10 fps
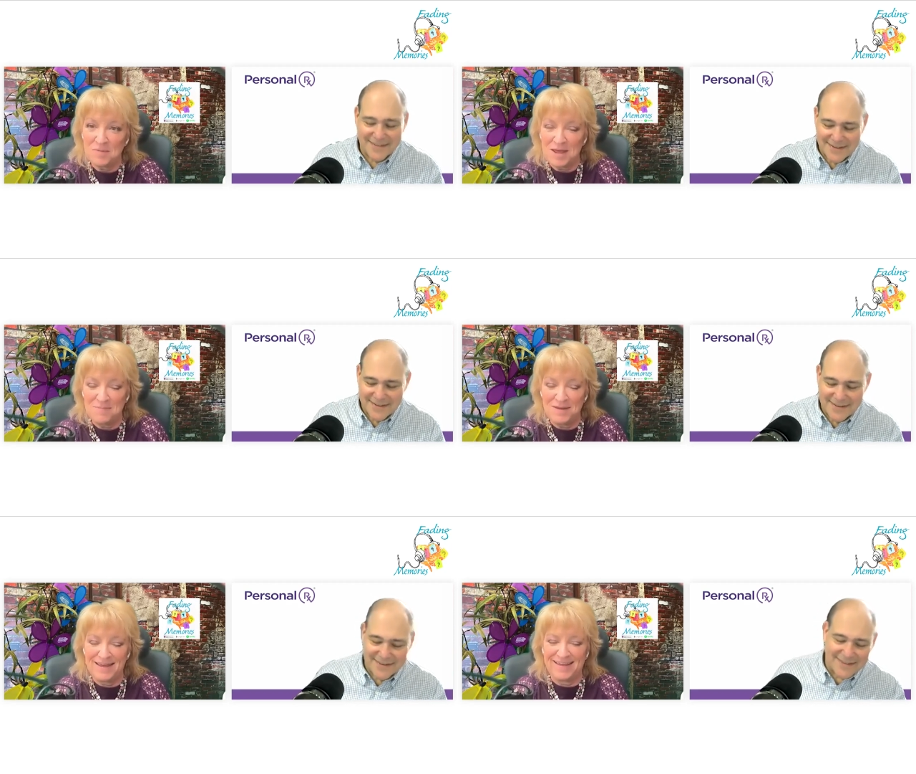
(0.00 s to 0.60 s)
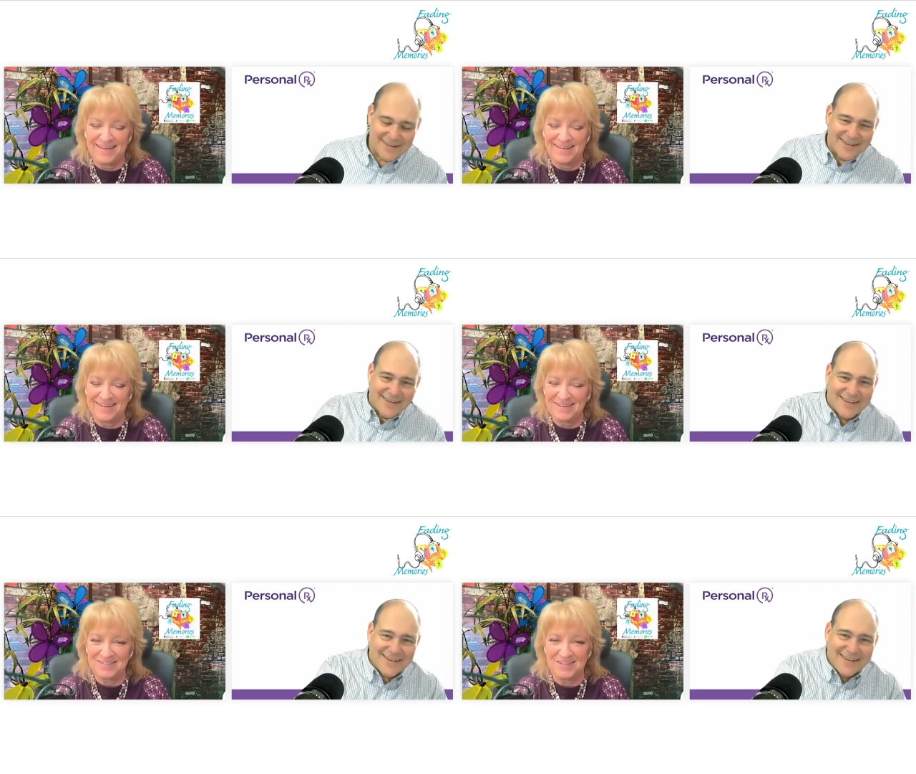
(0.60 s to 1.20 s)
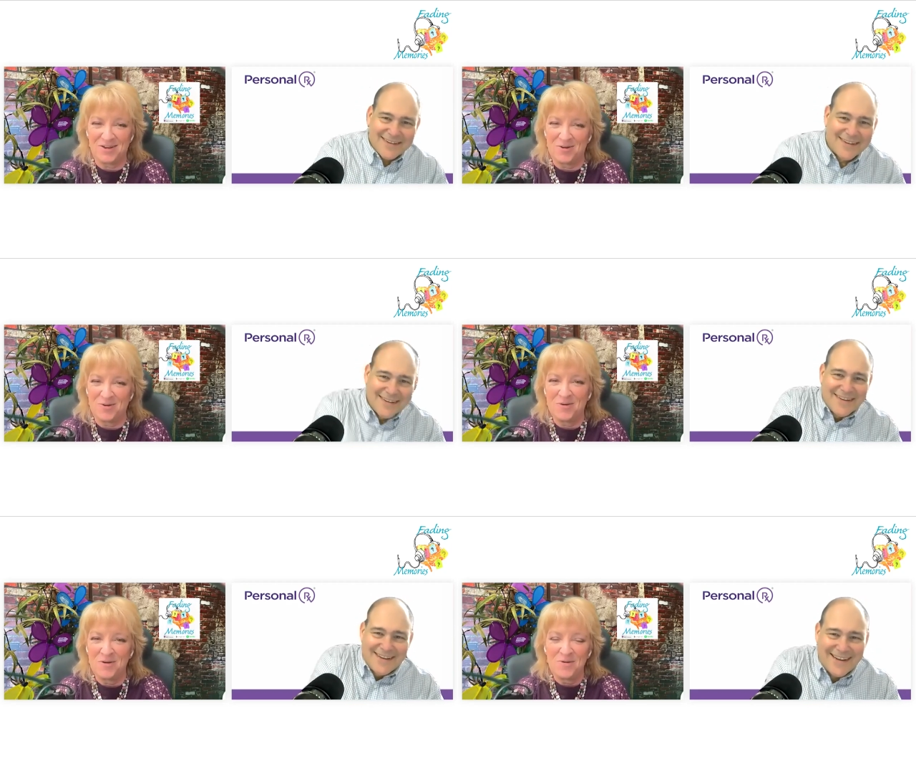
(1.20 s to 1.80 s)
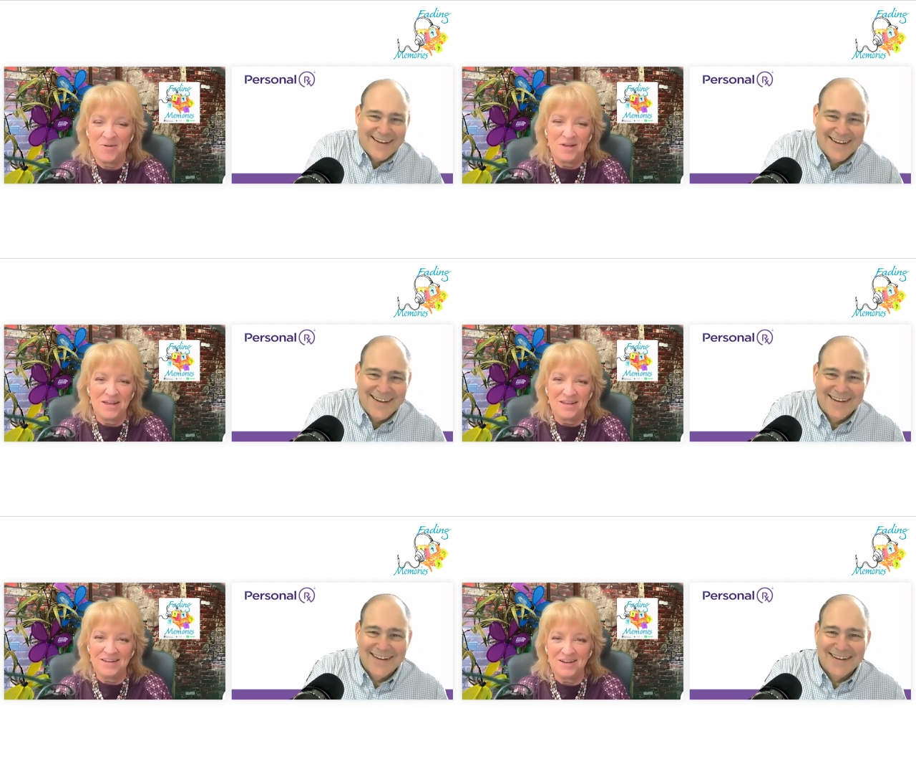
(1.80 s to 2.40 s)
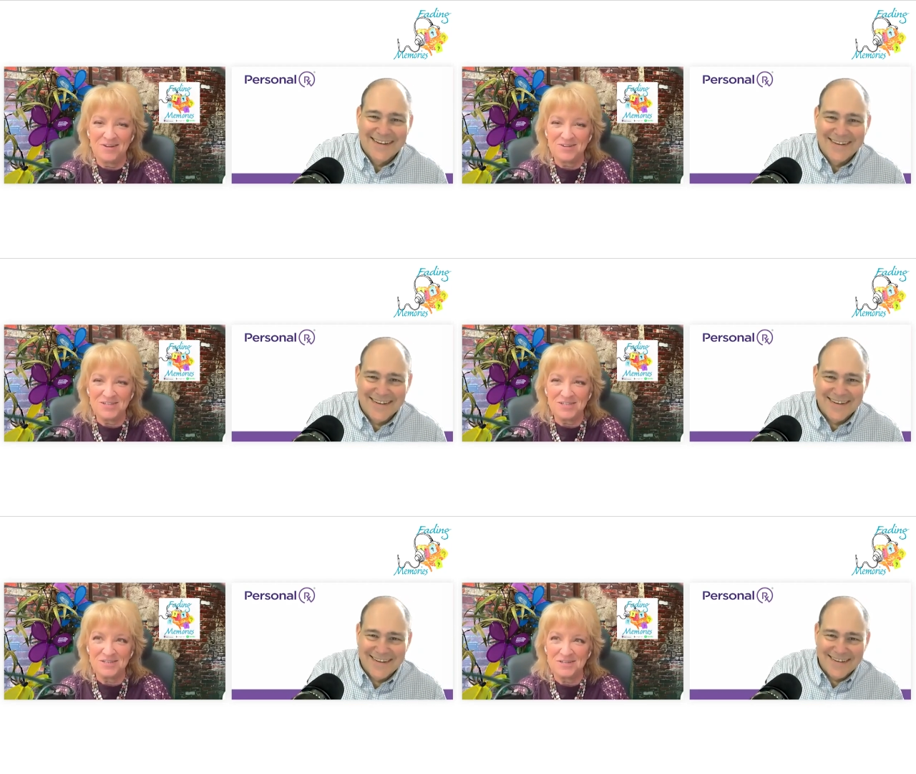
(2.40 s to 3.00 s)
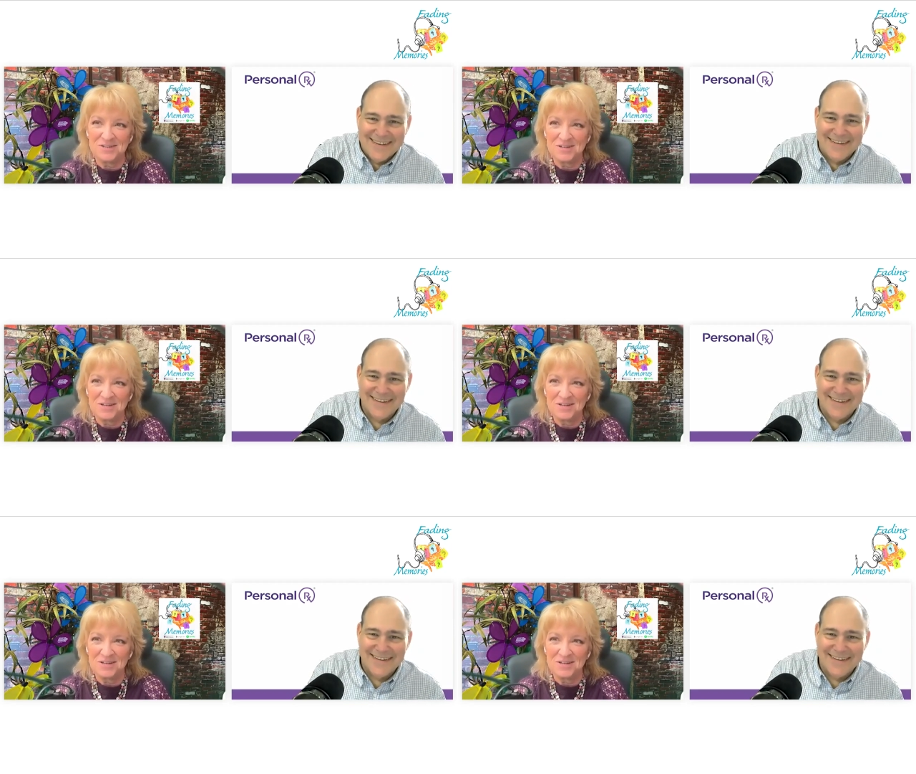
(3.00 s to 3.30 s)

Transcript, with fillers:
Speaker 1: maybe. so, you know, it just,